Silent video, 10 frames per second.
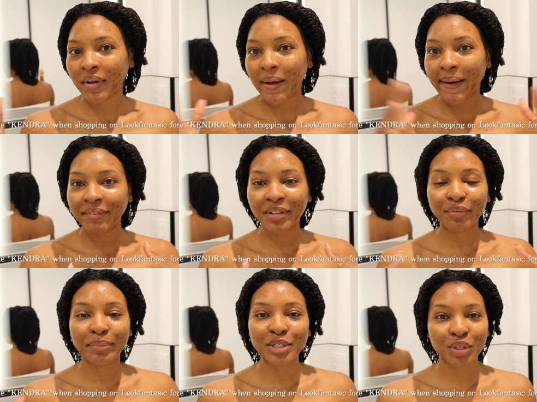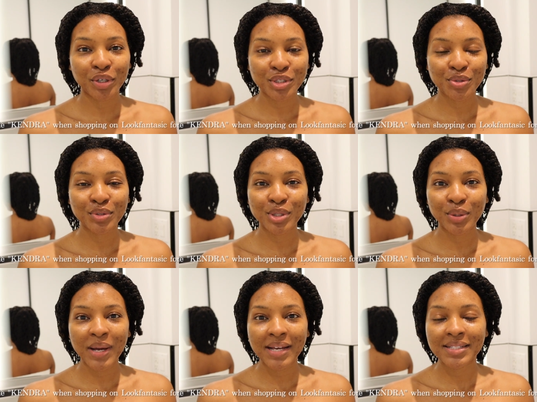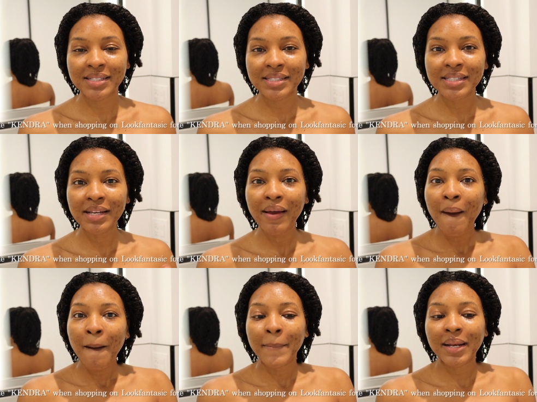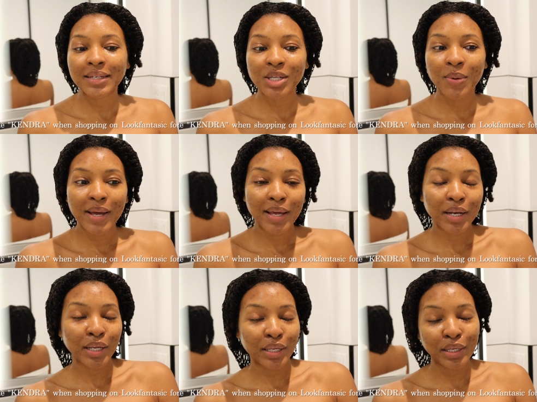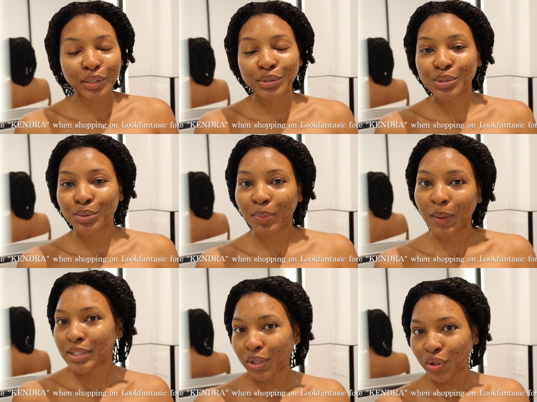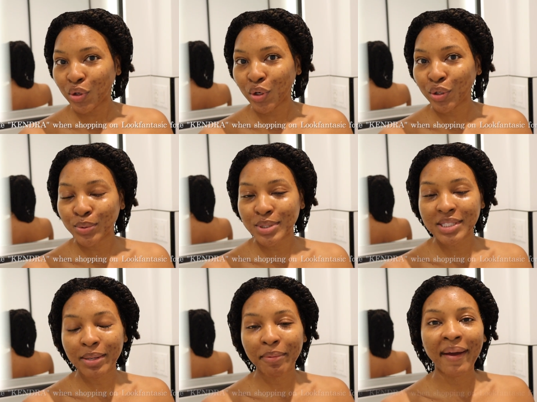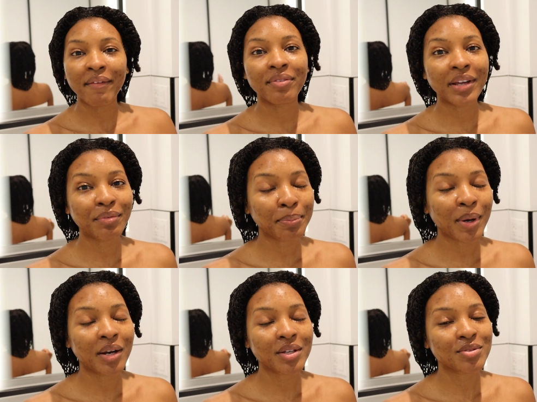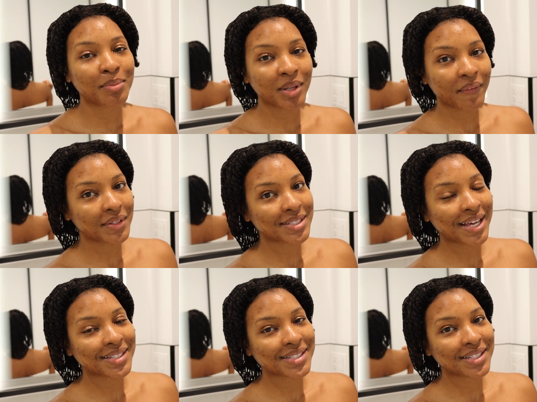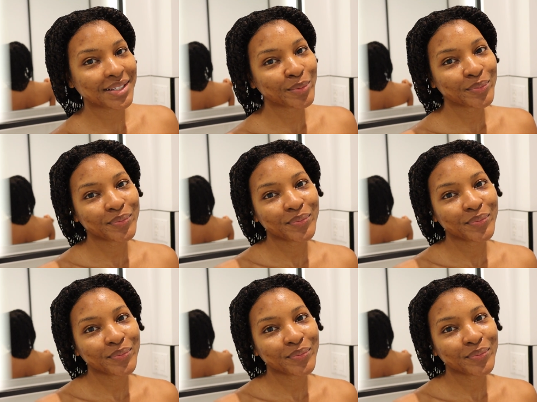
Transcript: I'll have the information on the screen so you guys can see. But let's go ahead and get into my skincare using some of my favorite products from Look Fantastic.